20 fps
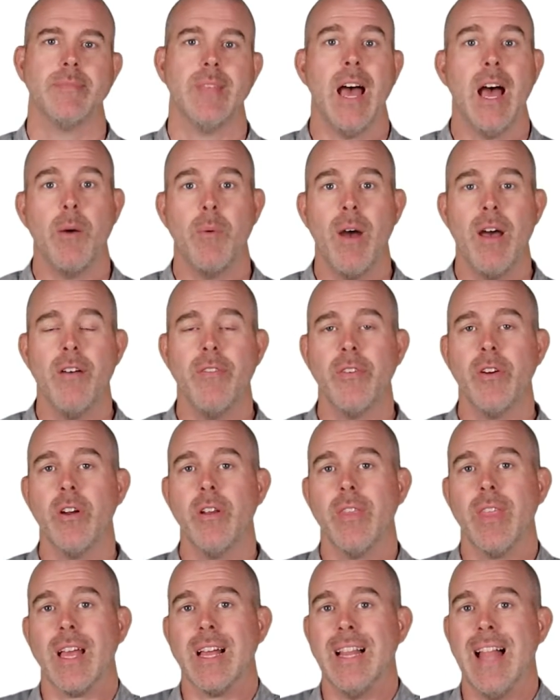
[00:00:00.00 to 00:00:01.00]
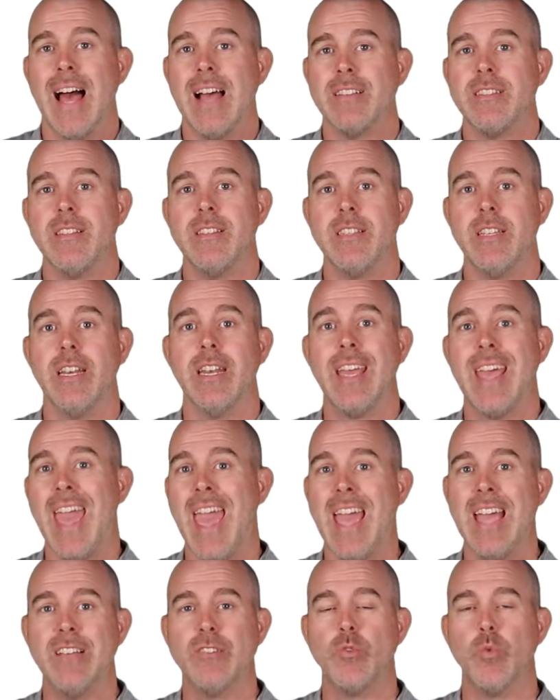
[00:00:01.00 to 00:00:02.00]
However, the classes in
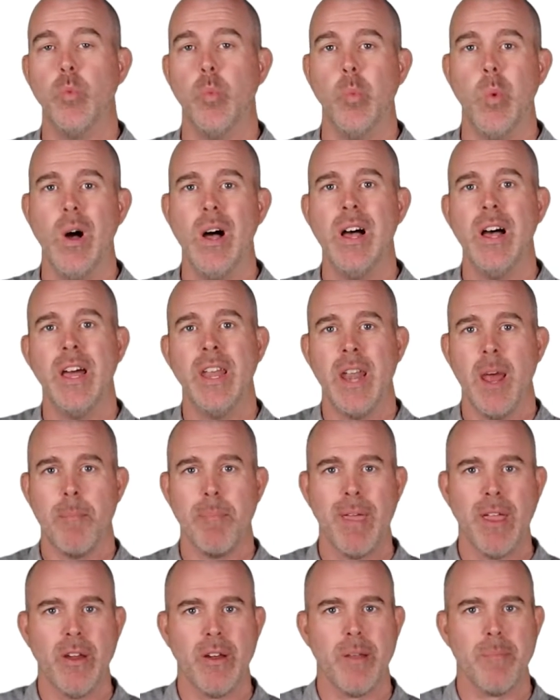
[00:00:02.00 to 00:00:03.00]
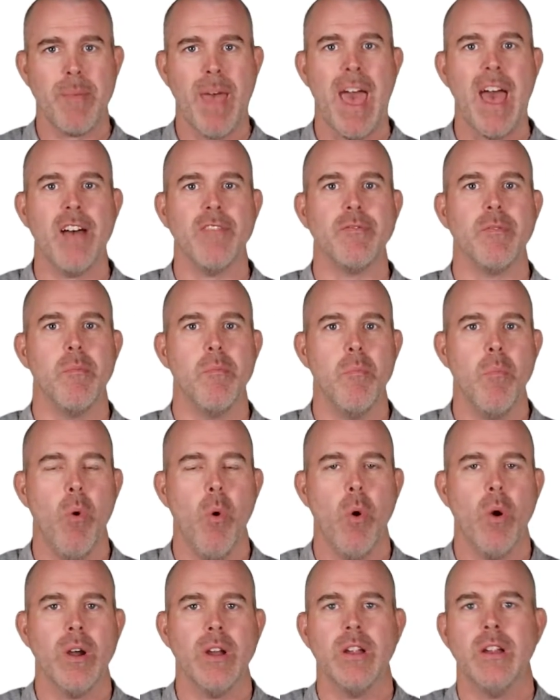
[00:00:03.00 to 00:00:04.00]
case one appear to have
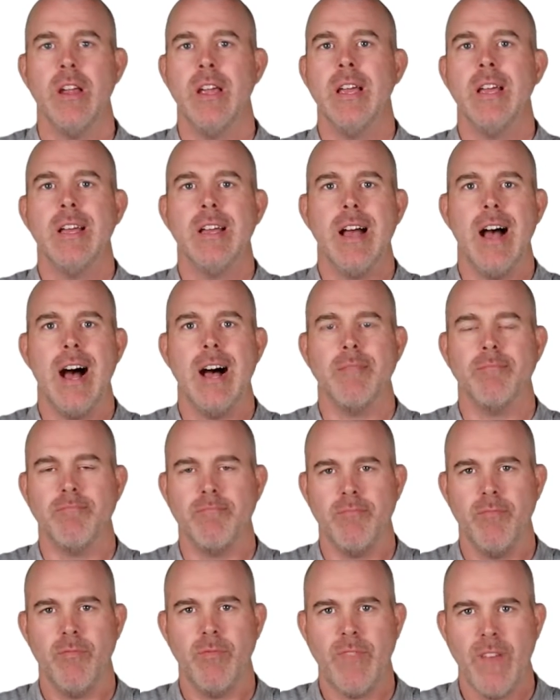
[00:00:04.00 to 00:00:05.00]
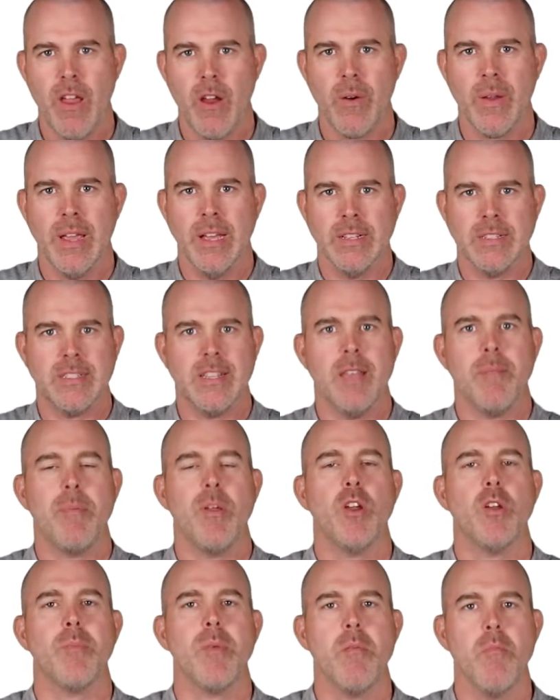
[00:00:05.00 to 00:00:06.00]
more um, variance. They
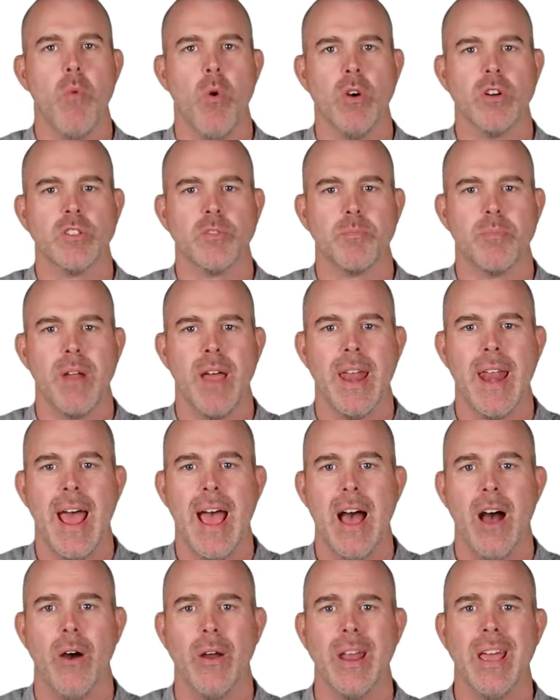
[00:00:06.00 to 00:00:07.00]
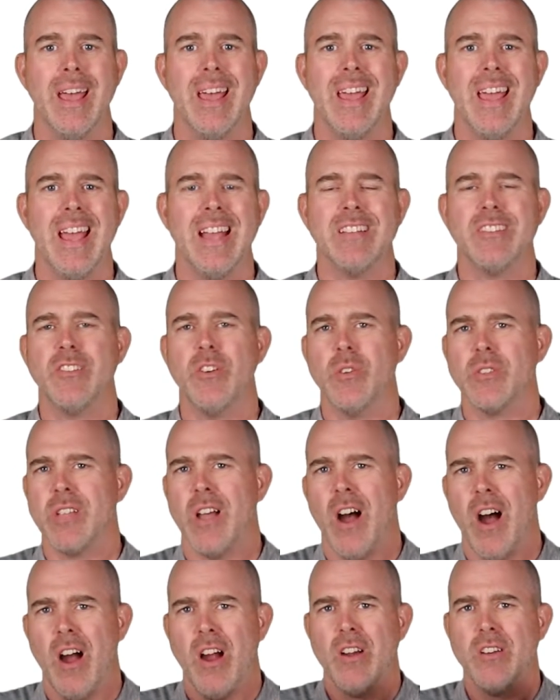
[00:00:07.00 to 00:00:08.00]
appear to be more spread out. And so it's
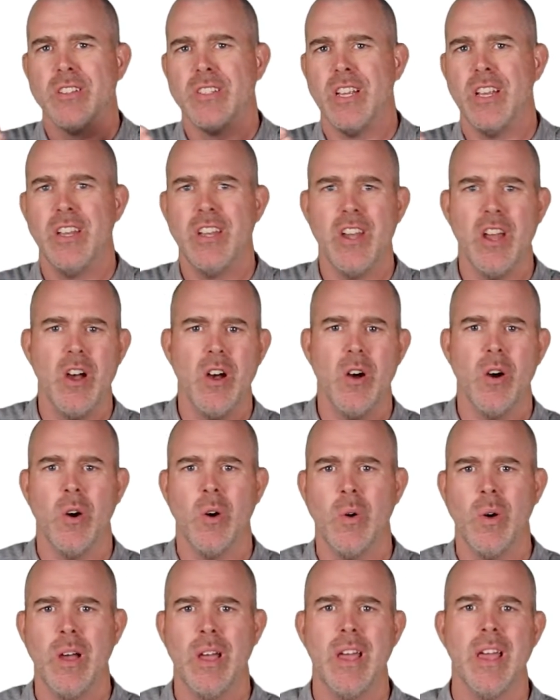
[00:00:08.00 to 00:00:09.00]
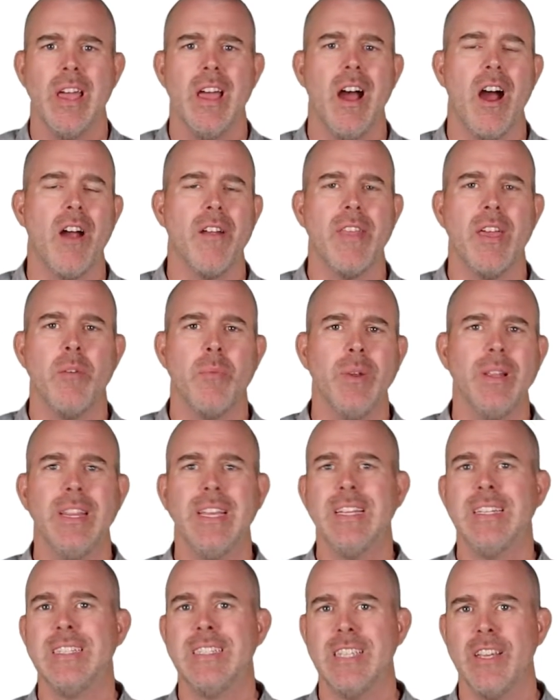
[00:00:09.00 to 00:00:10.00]
hard to know, are they
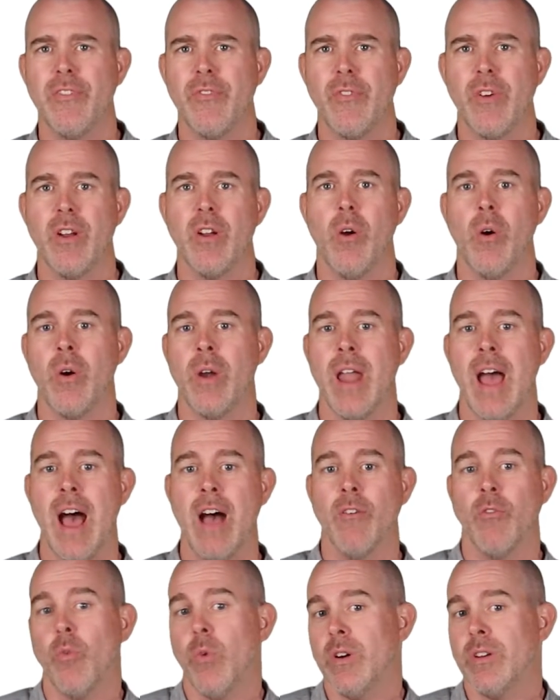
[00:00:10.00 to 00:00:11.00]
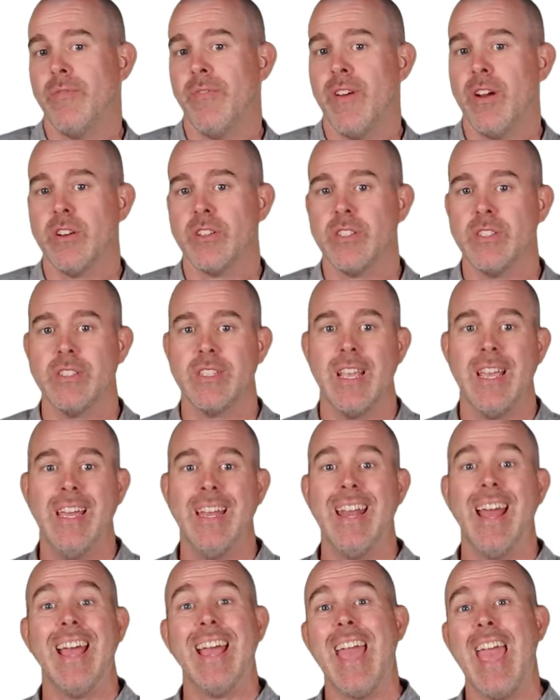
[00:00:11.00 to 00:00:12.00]
really different or not? Versus
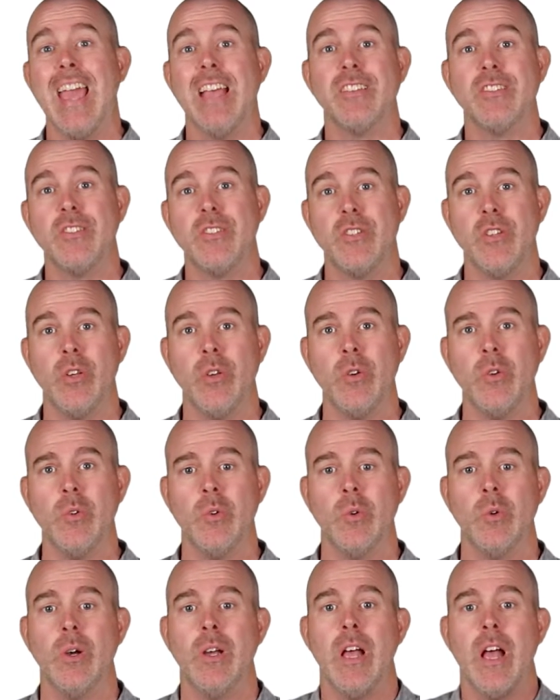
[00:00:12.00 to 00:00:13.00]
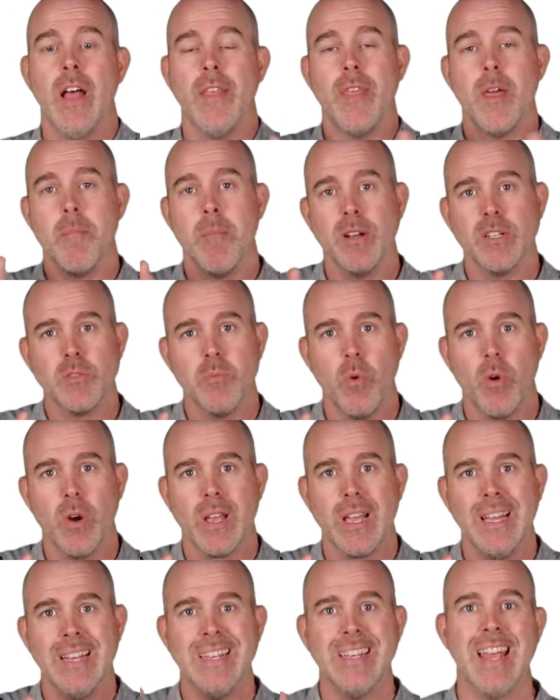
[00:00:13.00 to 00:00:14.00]
in case two, they're much more
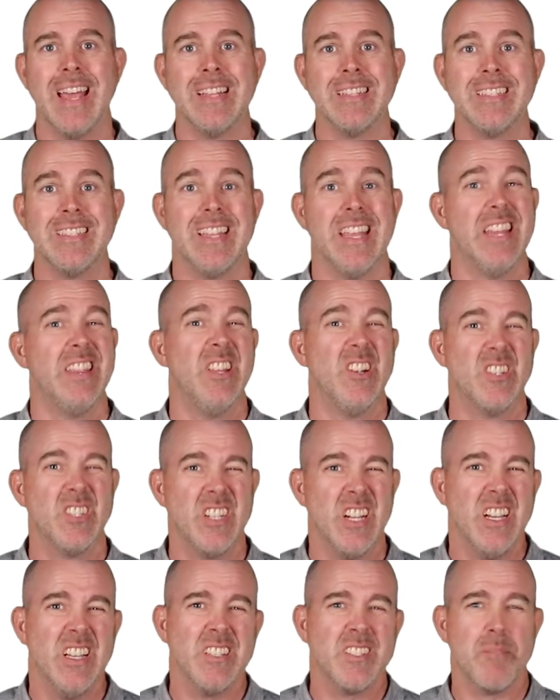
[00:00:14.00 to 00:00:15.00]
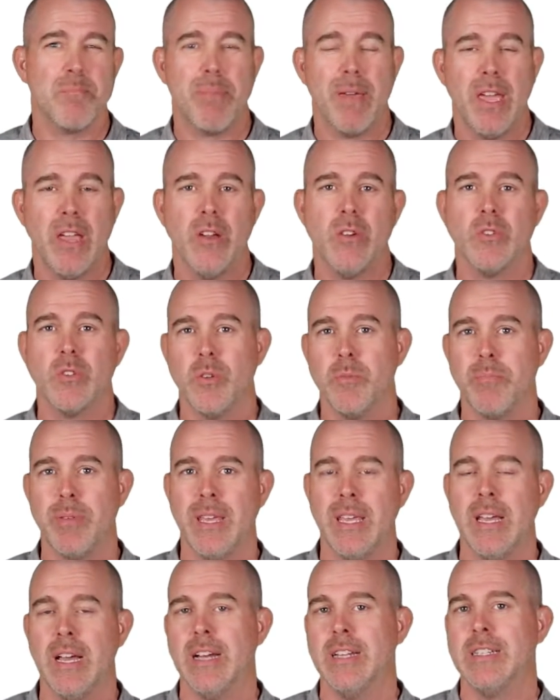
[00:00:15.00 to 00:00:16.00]
condensed and there does appear to
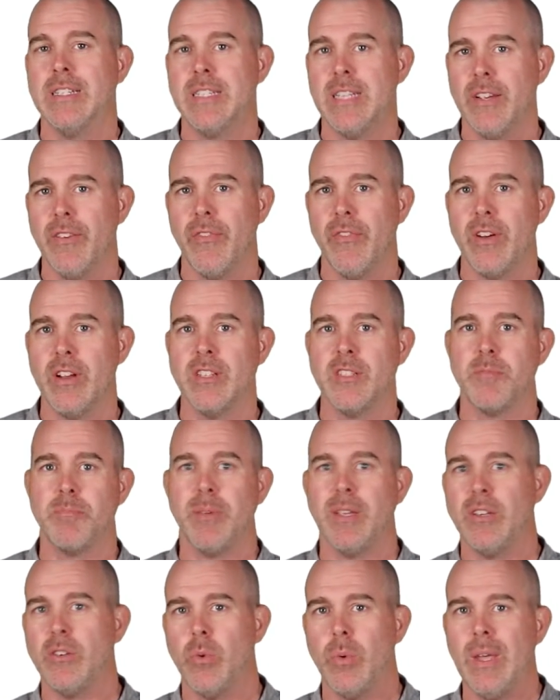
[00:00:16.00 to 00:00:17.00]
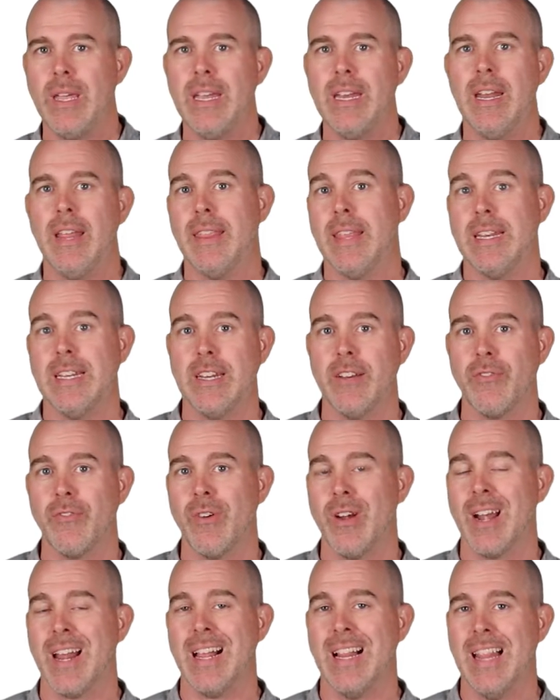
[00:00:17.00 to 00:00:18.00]
be a difference between the
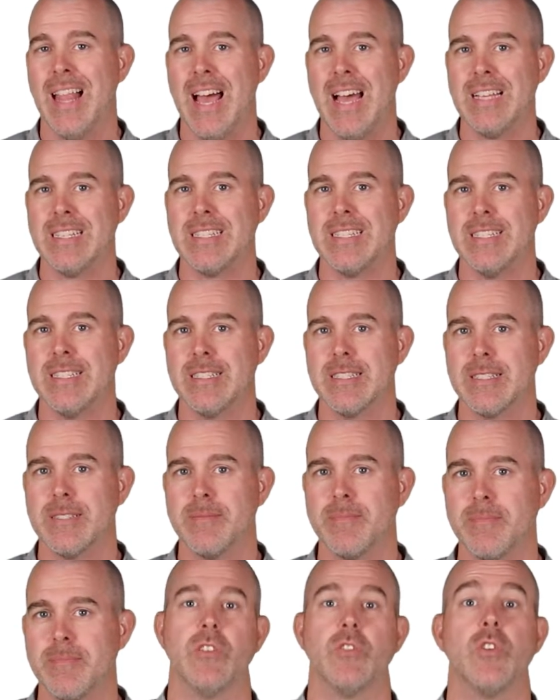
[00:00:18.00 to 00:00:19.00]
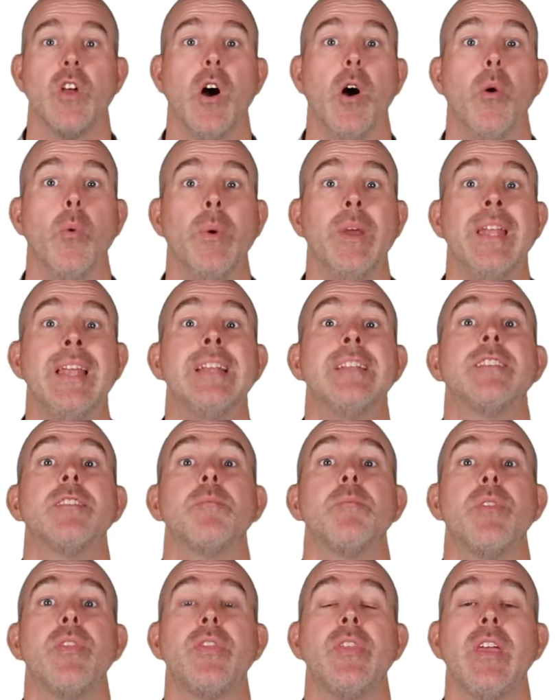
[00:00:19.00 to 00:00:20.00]
different classes. So we need
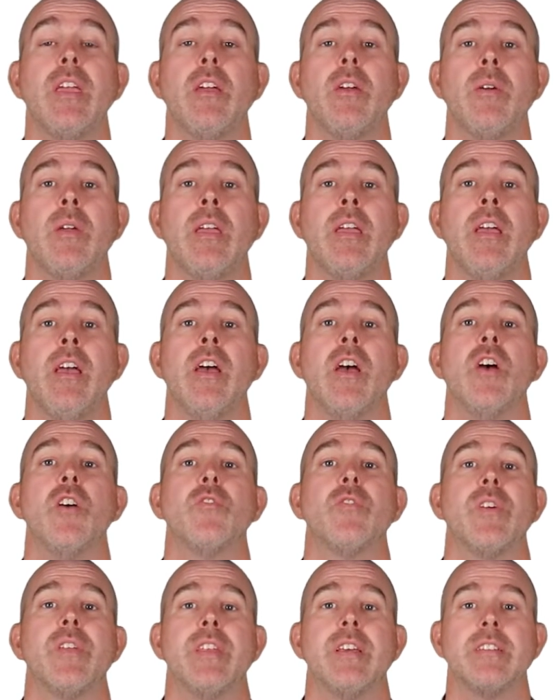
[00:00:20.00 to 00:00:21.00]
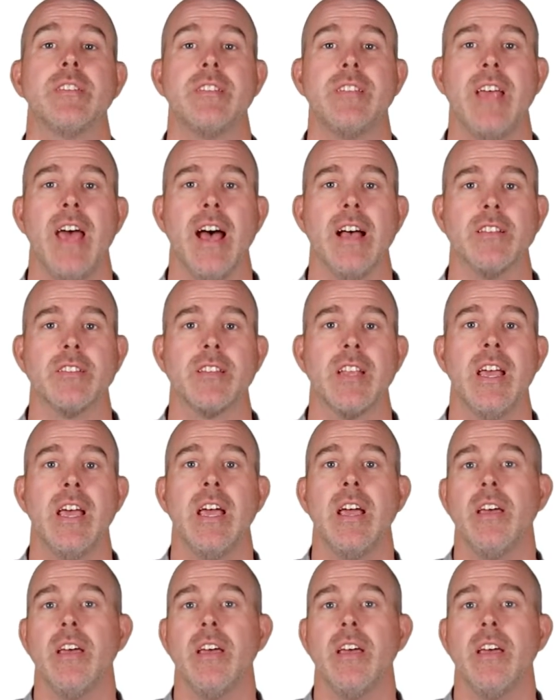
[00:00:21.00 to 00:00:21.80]
some theory for this test.